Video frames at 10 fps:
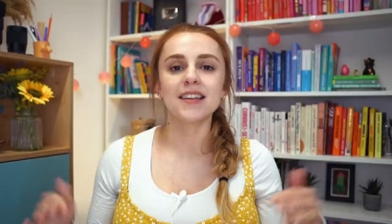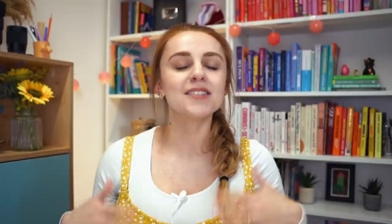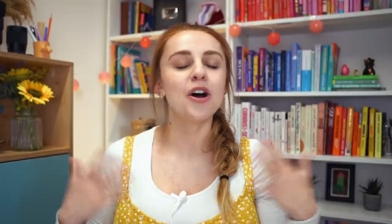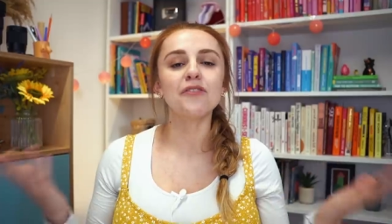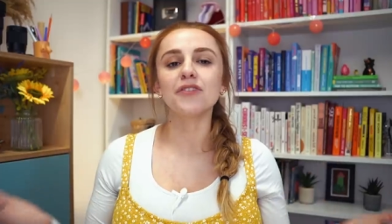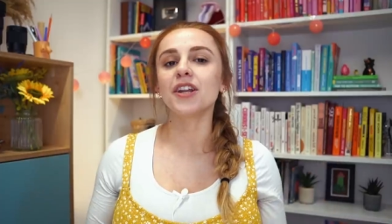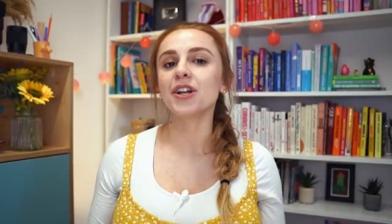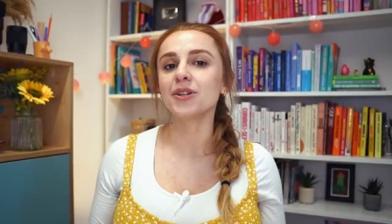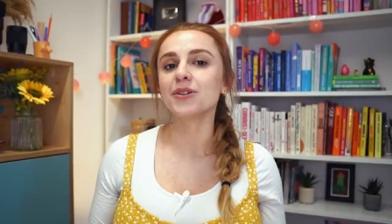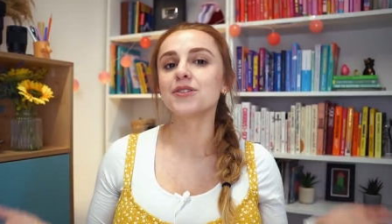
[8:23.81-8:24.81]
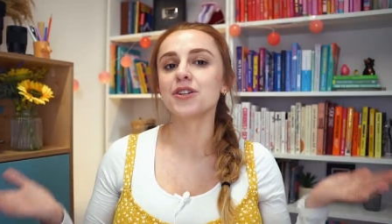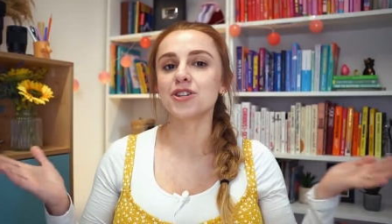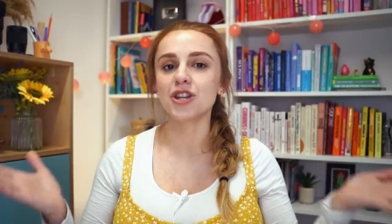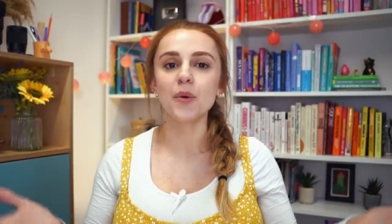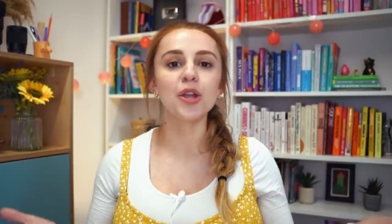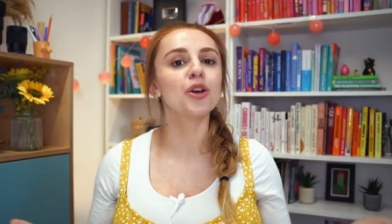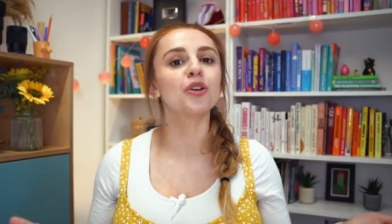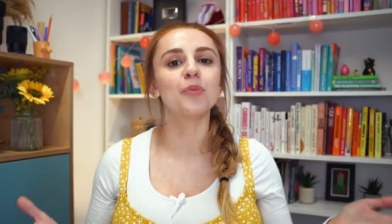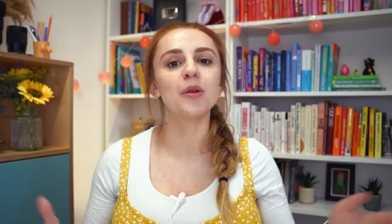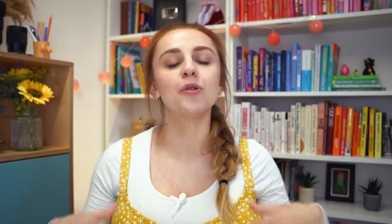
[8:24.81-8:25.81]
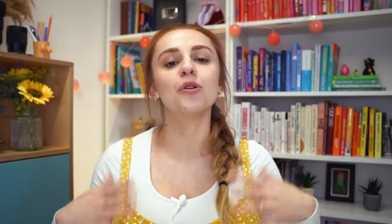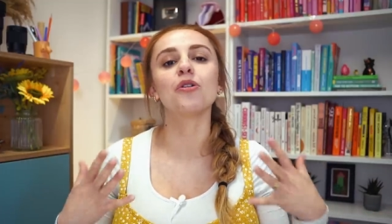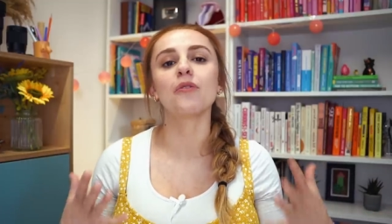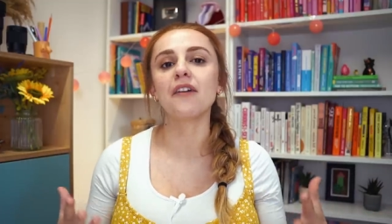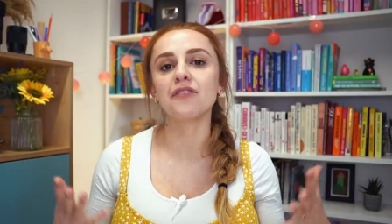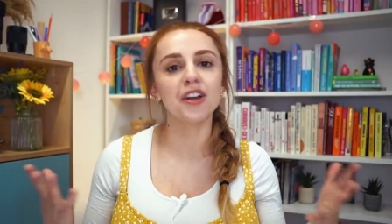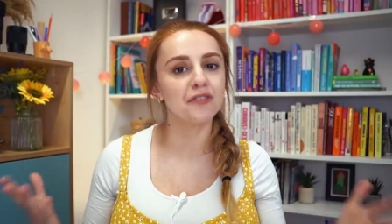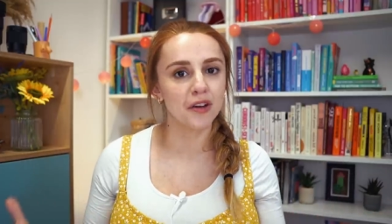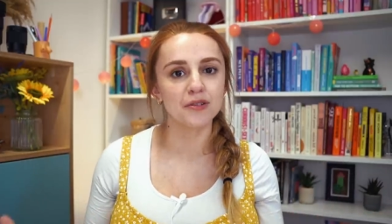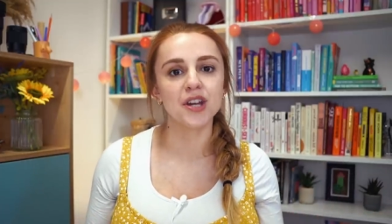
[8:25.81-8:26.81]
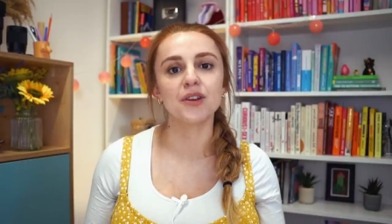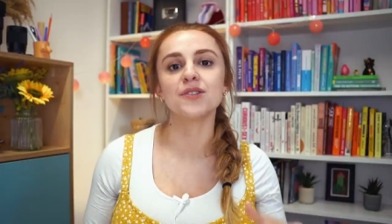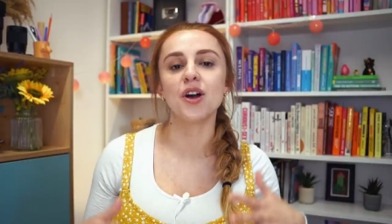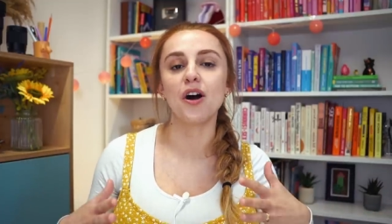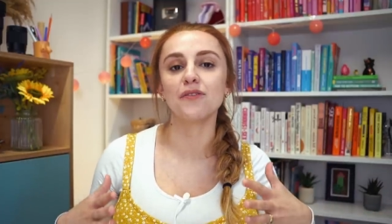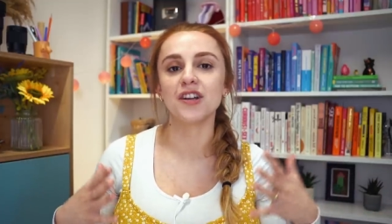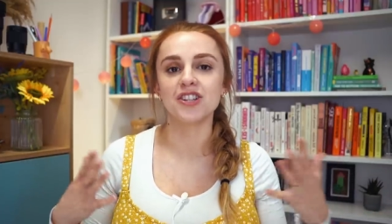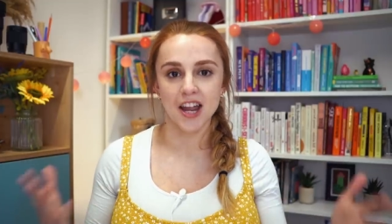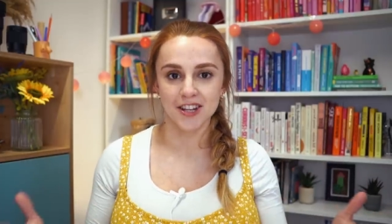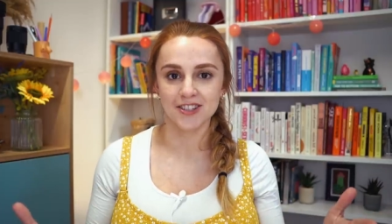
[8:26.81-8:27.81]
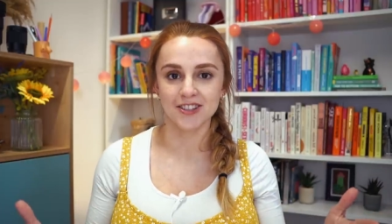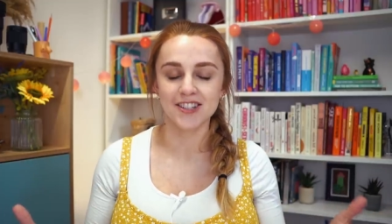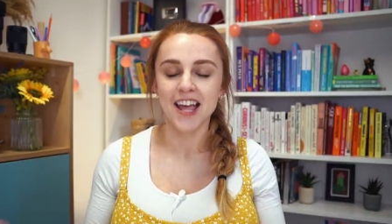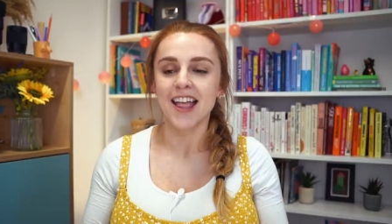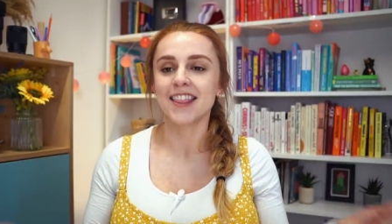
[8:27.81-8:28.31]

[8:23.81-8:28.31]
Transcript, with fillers: This often includes showing young people graphic photos of genitals.